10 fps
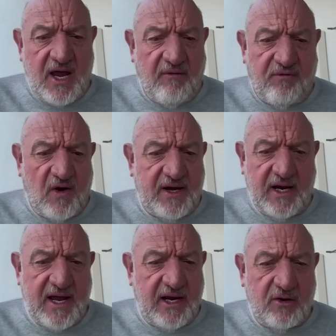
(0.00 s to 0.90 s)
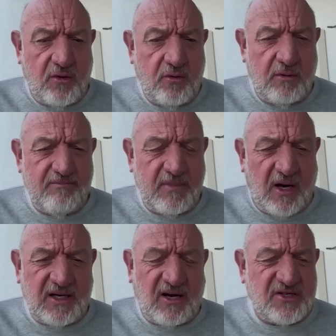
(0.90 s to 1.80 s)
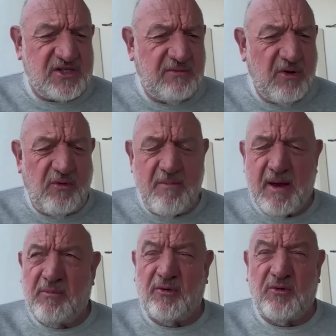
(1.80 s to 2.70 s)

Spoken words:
down flooding angle, I seem to remember